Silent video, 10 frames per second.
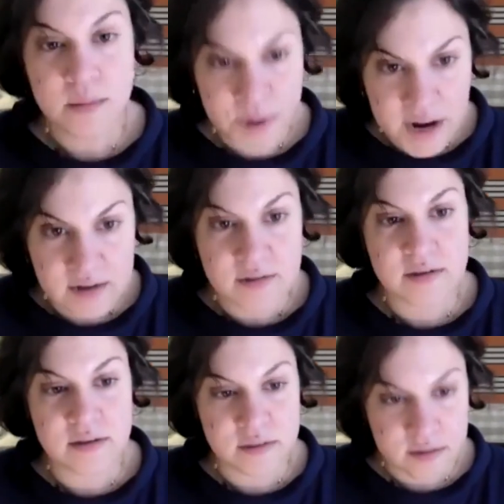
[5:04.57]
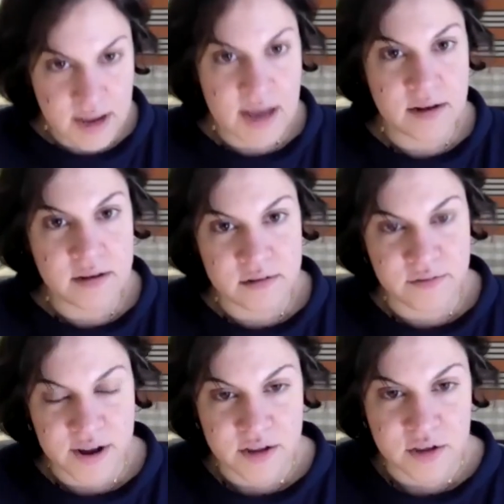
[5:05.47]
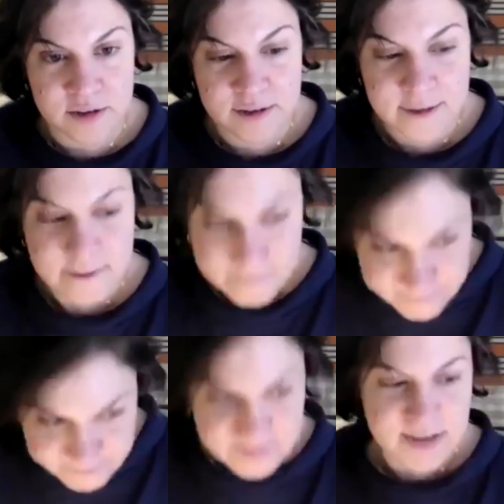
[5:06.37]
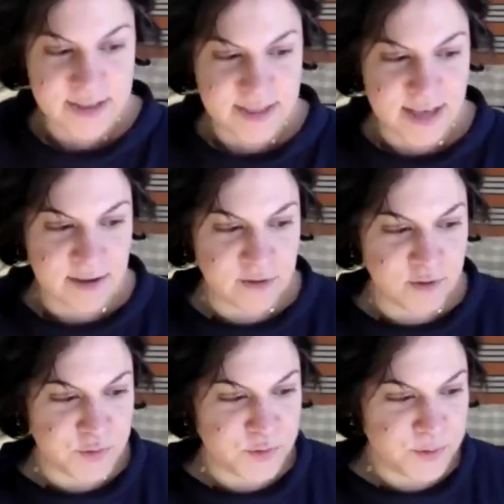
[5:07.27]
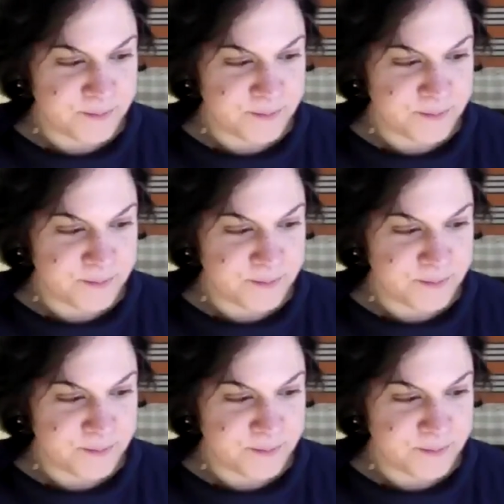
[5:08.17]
practices, and interventions. Thank you.